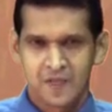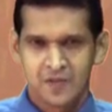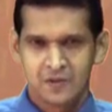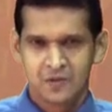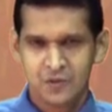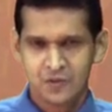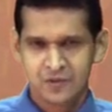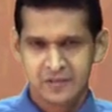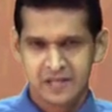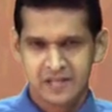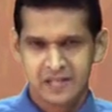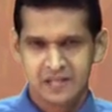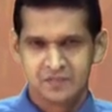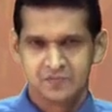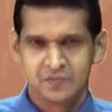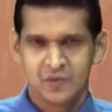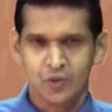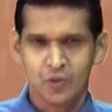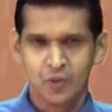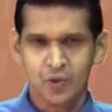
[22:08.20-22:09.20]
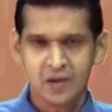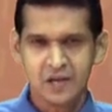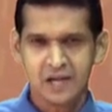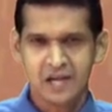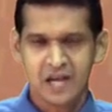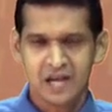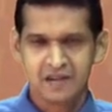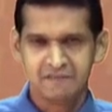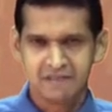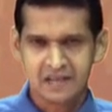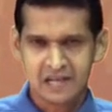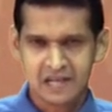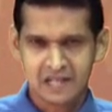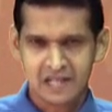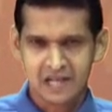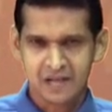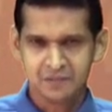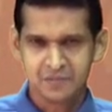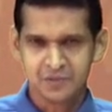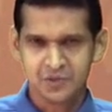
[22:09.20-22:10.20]
Okay, all are
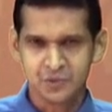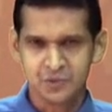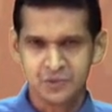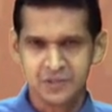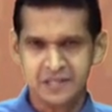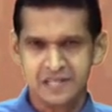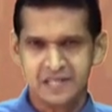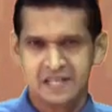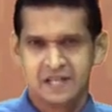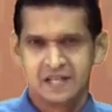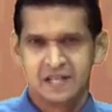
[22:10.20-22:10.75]
welcome to the